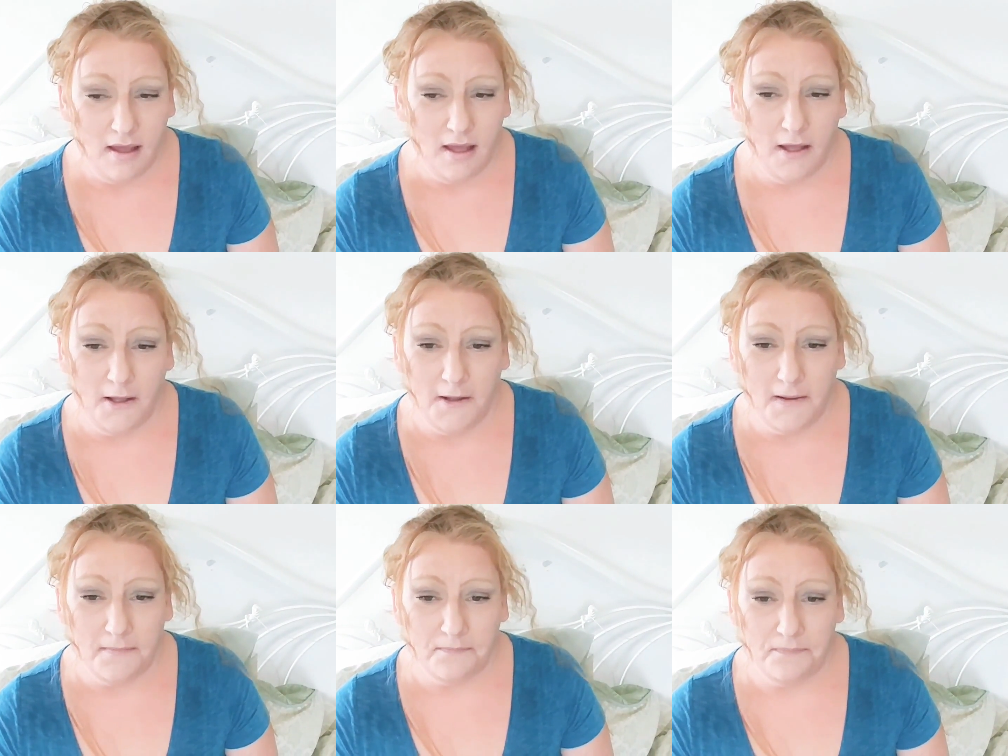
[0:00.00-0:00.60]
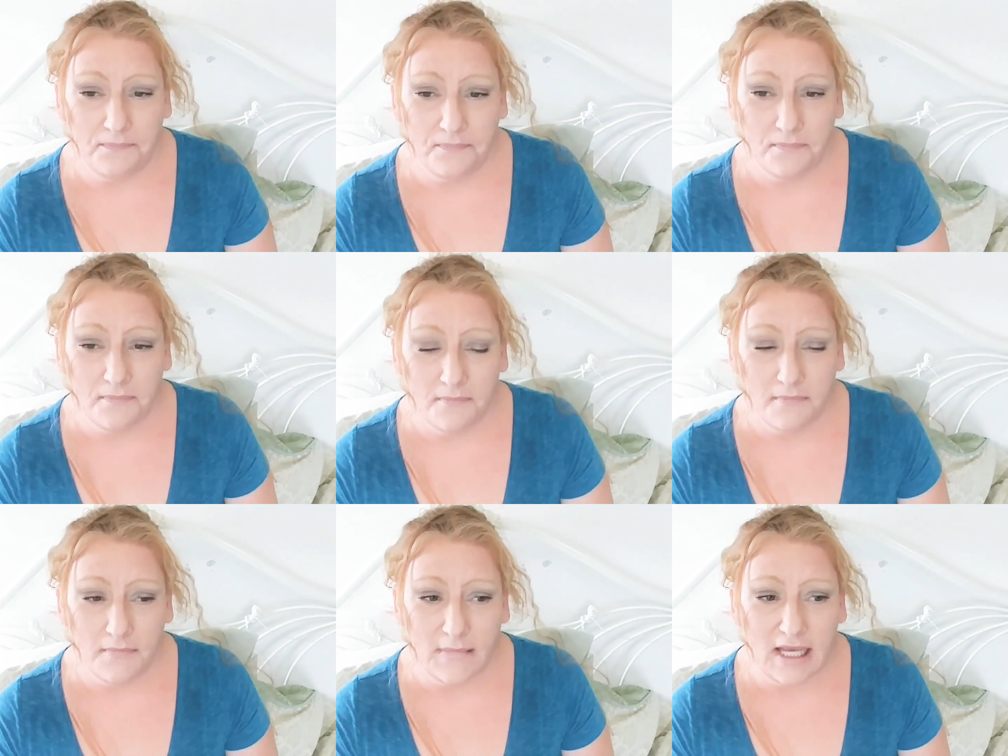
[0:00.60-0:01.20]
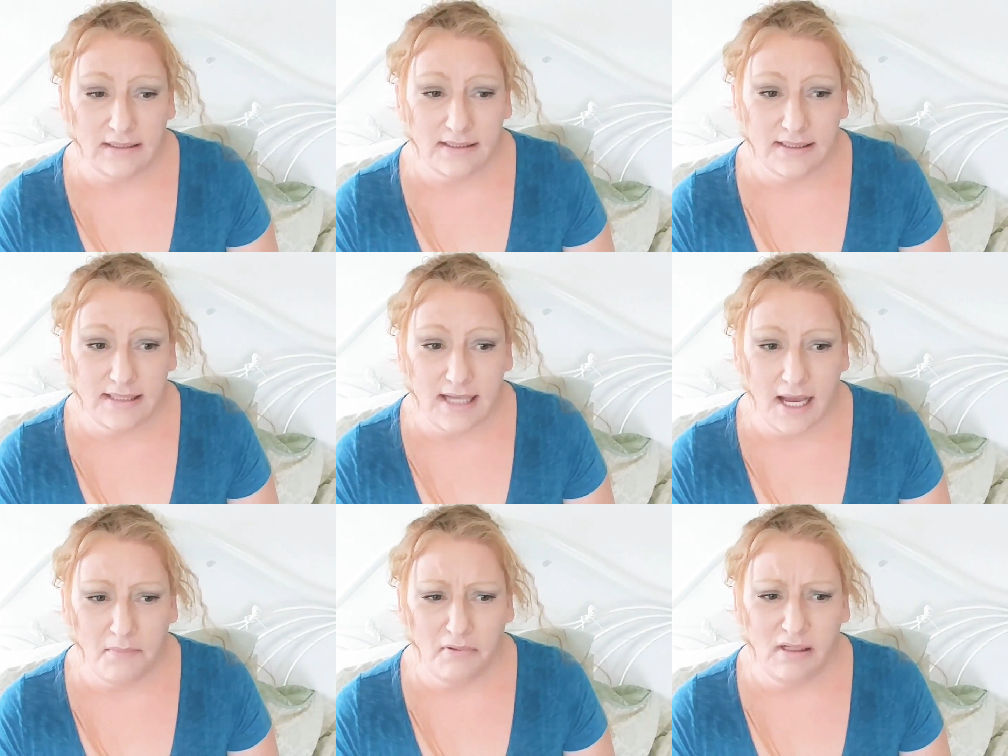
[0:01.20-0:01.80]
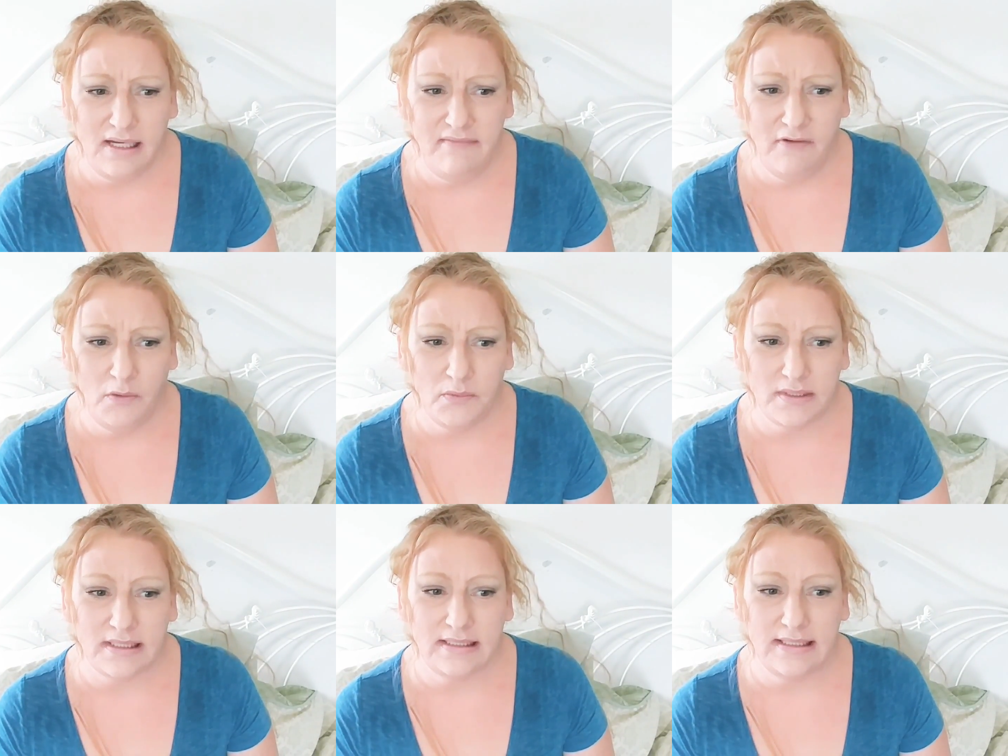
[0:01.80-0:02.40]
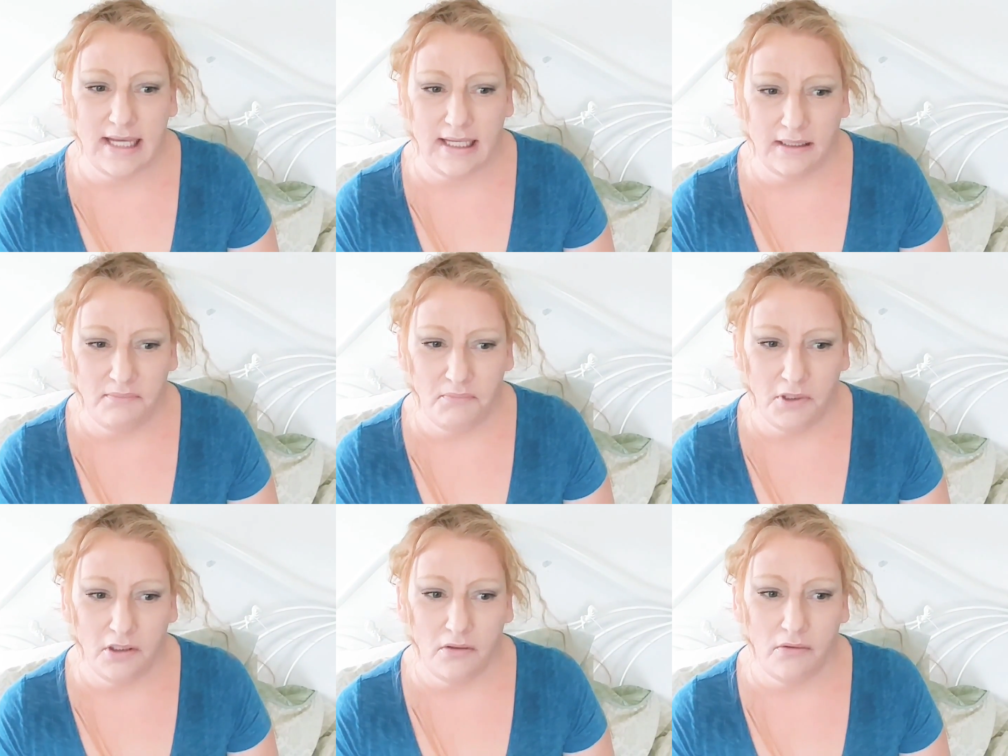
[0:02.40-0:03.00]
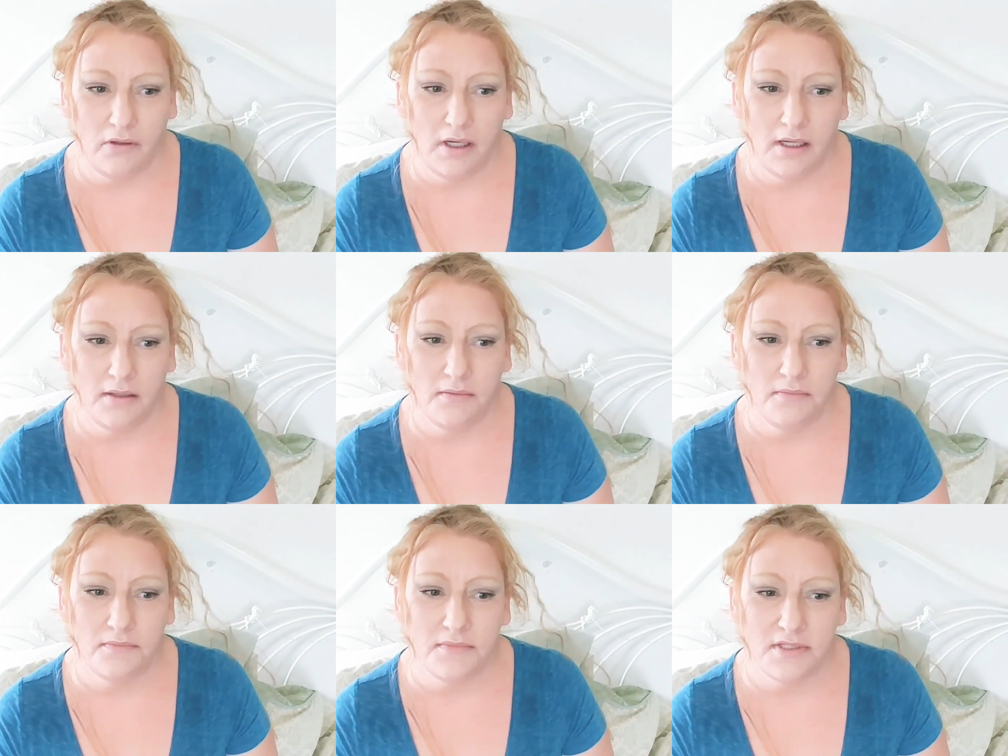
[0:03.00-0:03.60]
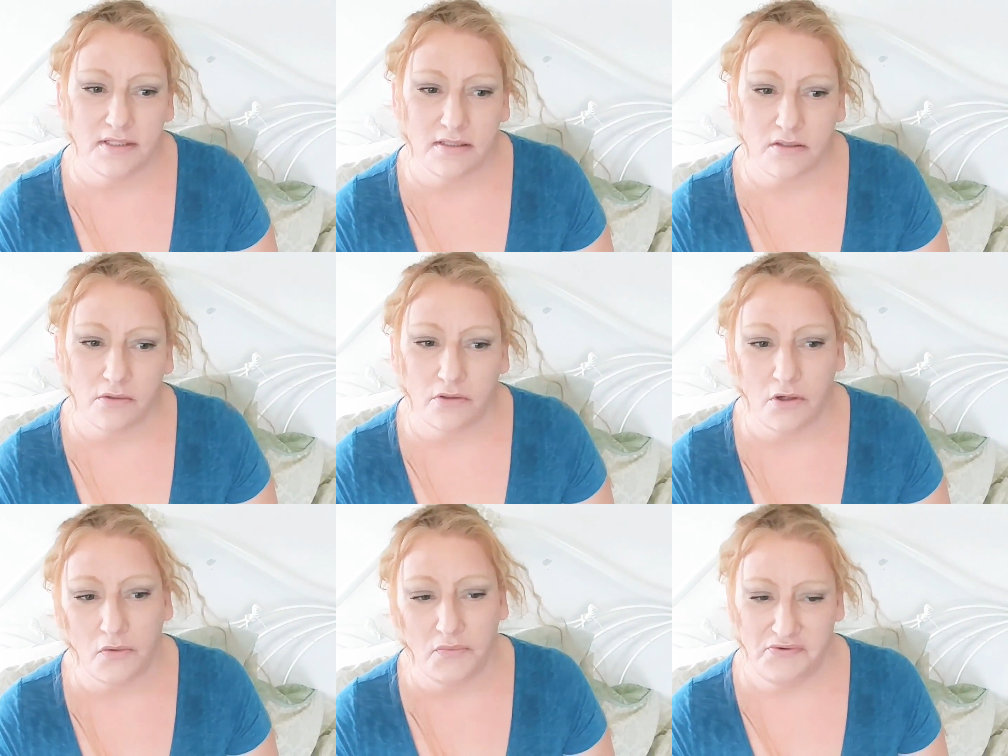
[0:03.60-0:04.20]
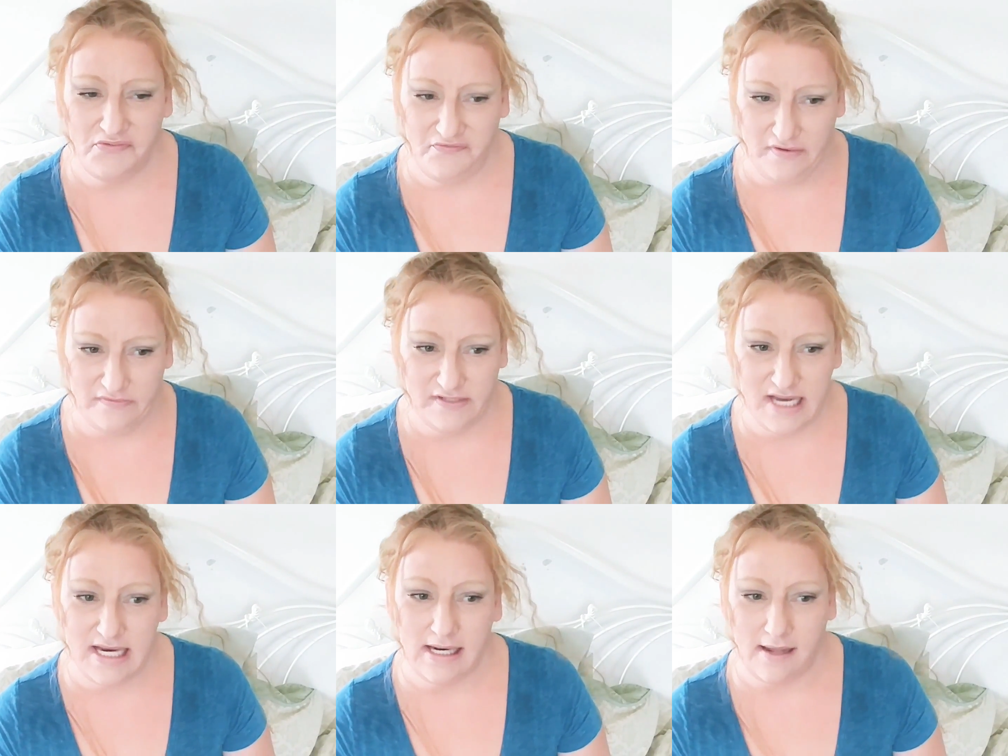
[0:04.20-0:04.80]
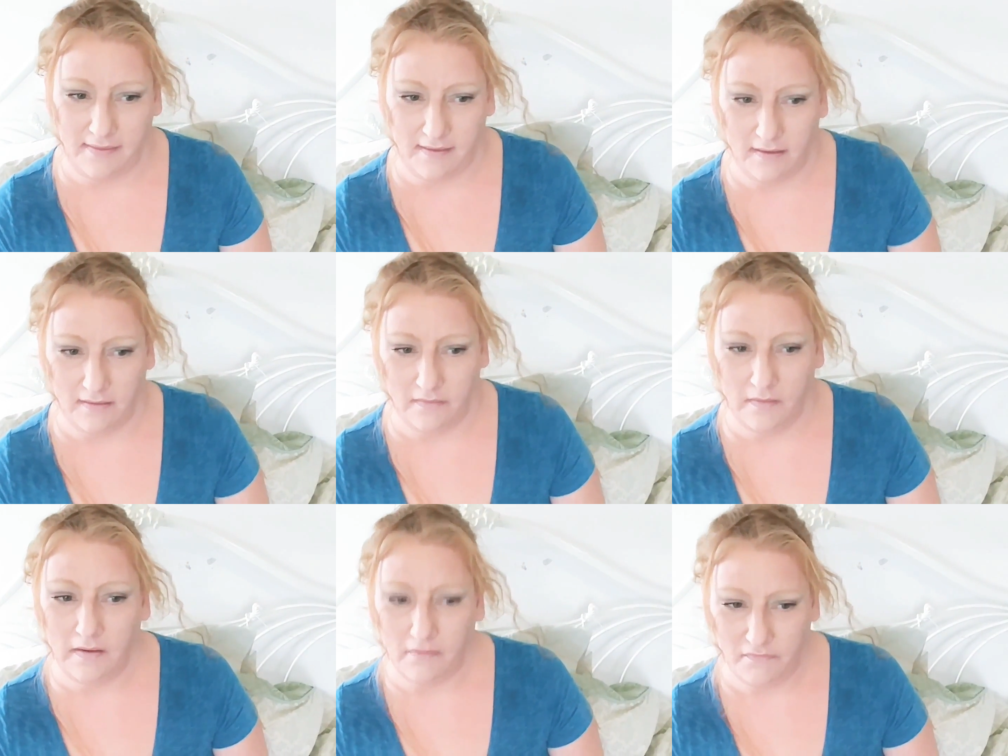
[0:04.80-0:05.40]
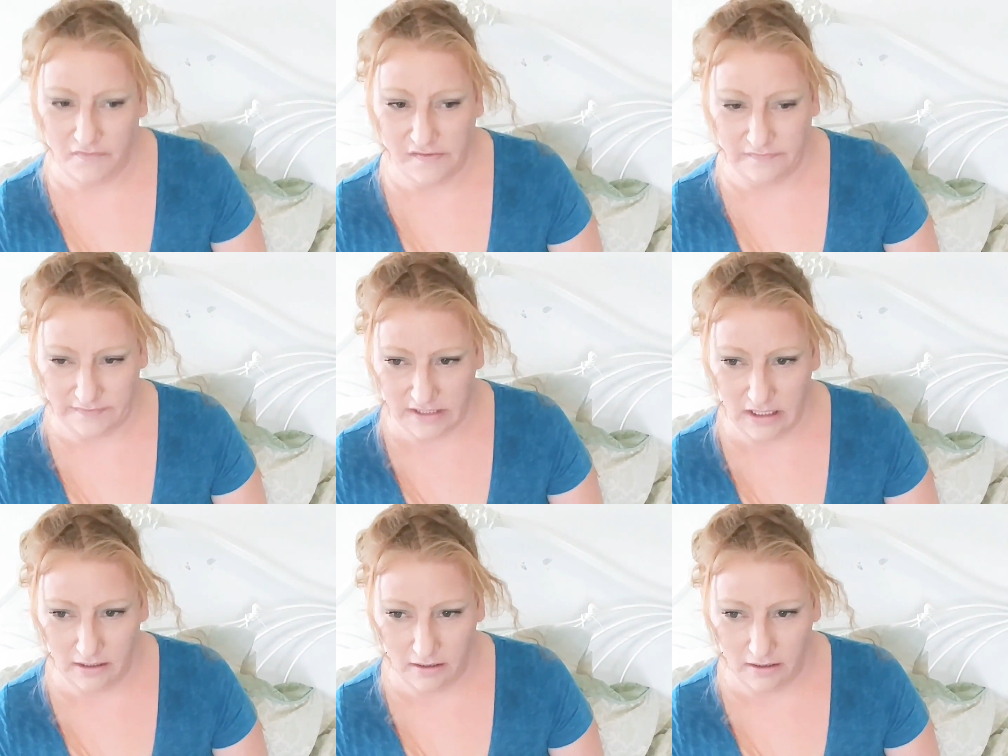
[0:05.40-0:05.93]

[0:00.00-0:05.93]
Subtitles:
I believe it was 10 milligrams, or no, it was 15, I think. Yeah, 15.